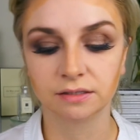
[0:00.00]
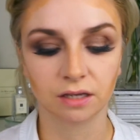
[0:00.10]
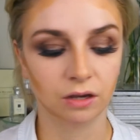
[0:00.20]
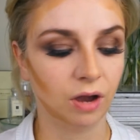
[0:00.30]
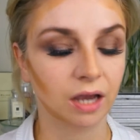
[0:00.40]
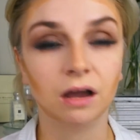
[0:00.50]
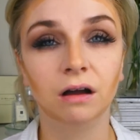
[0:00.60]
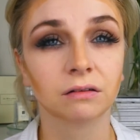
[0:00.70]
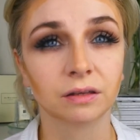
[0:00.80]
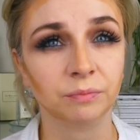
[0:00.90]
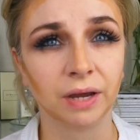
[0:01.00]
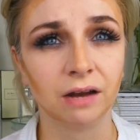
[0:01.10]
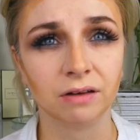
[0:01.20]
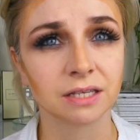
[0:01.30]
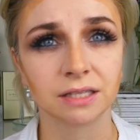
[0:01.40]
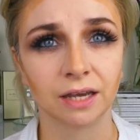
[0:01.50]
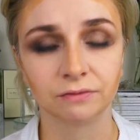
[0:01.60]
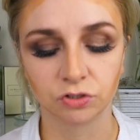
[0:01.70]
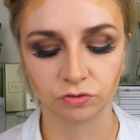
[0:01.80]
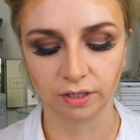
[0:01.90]
So I can't compare it because I
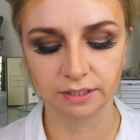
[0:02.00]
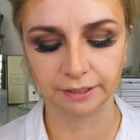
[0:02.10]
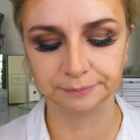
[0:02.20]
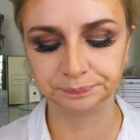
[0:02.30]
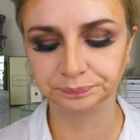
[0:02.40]
haven't tried it.